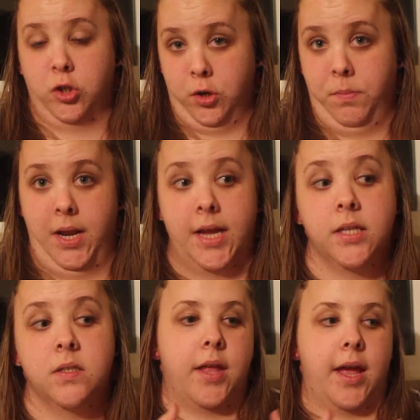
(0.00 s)

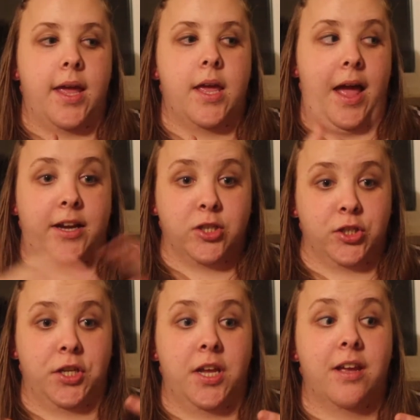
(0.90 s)
terminate. They
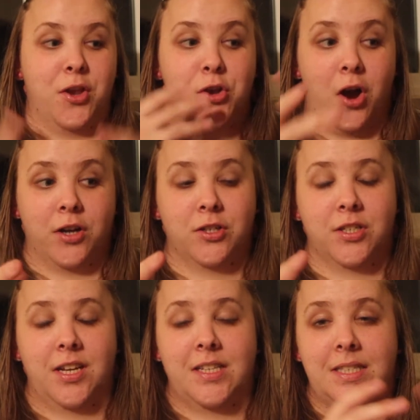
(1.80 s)
actually, the
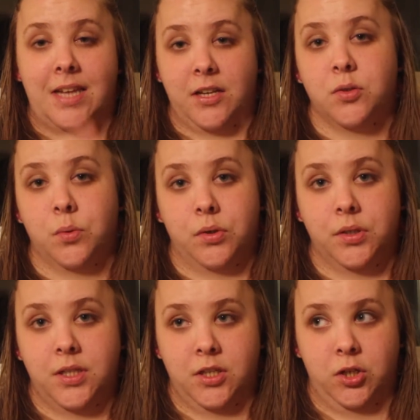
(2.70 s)
doctors had
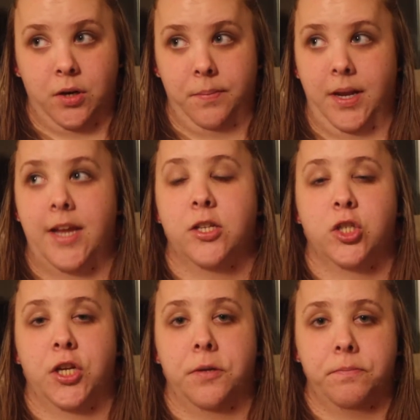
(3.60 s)
scheduled a
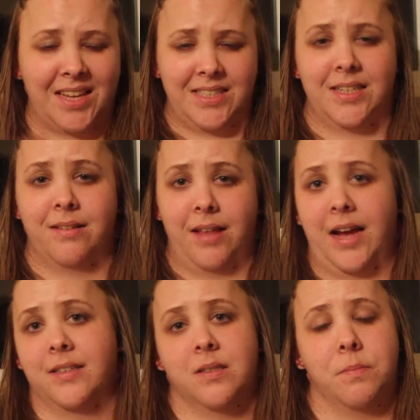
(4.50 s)
termination and did a
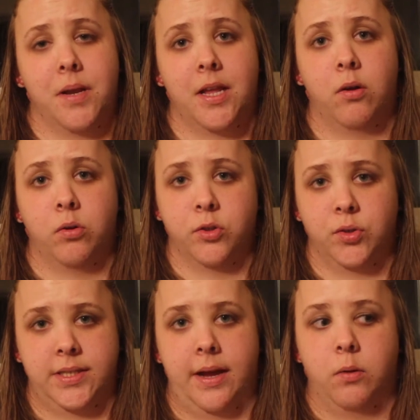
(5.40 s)
last minute
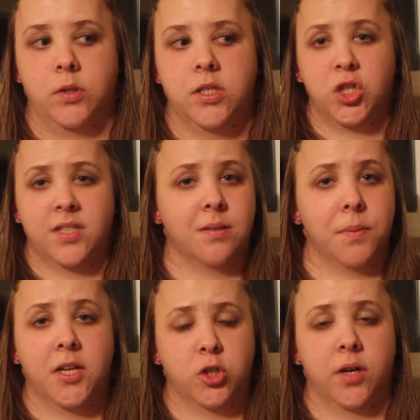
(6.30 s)
ultrasound just to
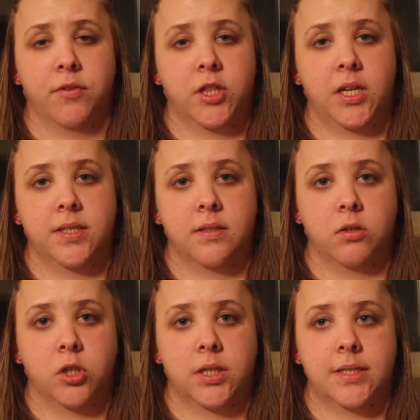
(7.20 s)
make sure everything
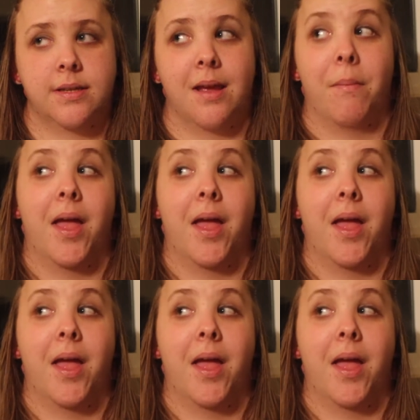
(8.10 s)
still looked the same,